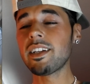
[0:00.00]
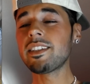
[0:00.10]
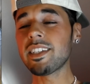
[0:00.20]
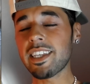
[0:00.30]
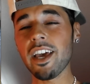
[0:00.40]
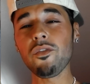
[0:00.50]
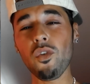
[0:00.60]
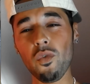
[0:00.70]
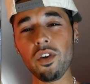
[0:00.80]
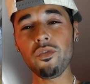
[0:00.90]
Together
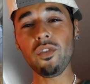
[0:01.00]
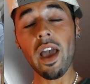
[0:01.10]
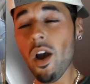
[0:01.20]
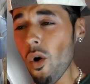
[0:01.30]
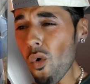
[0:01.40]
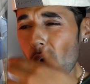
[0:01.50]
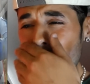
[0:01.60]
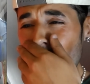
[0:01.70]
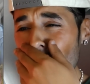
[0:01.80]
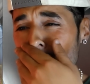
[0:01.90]
we fly.
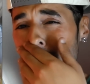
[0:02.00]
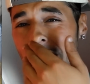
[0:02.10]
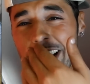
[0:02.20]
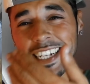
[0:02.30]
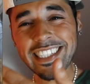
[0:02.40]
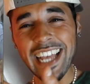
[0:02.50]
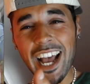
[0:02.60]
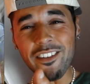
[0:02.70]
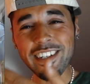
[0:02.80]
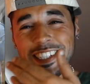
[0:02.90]
Ooh, and that
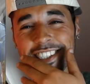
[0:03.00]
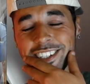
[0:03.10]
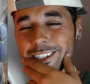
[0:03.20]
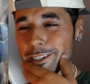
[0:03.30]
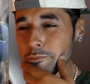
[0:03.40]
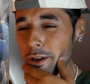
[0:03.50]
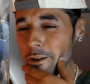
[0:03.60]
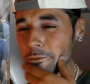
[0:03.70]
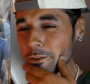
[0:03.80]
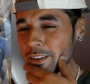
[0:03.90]
time when the song goes
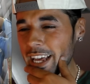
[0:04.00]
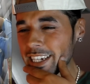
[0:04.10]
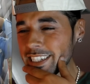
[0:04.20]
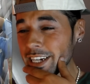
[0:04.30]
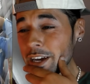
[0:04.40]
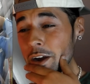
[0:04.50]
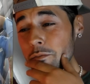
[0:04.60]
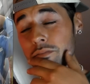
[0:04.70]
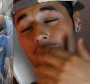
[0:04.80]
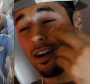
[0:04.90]
perfect with that shit.
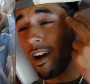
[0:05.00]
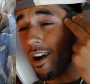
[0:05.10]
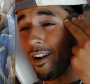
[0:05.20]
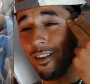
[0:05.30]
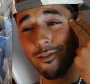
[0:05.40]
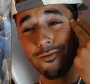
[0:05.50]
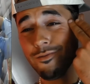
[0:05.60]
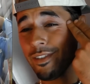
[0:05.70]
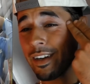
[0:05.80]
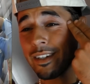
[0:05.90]
Bro,
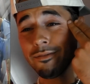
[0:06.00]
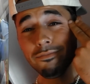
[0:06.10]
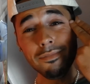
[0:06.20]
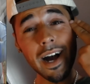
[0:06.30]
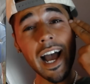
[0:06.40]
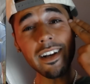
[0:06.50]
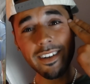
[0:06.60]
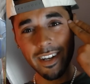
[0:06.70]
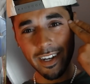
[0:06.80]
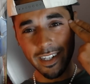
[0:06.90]

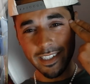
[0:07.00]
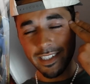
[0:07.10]
madness.